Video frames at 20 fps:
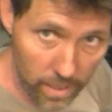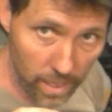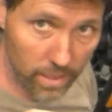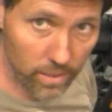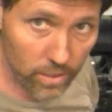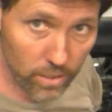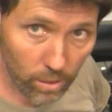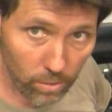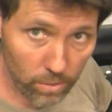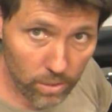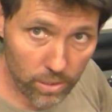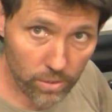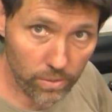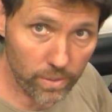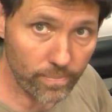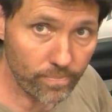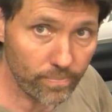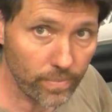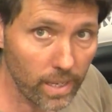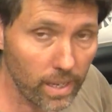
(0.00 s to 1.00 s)
that solder
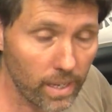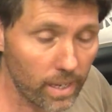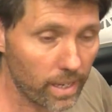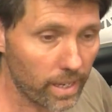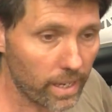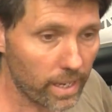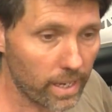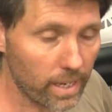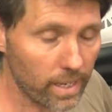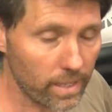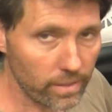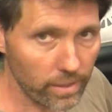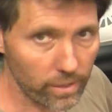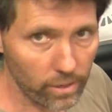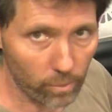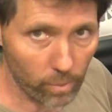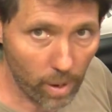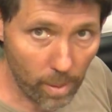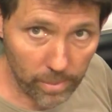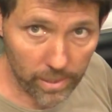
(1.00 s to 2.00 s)
joint, and then
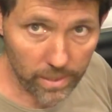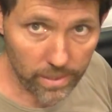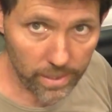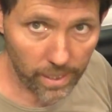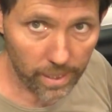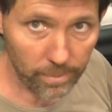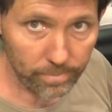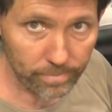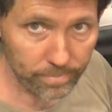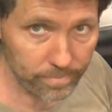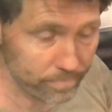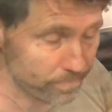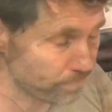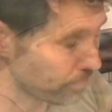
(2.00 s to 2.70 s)
I'll wrap it in tape on it.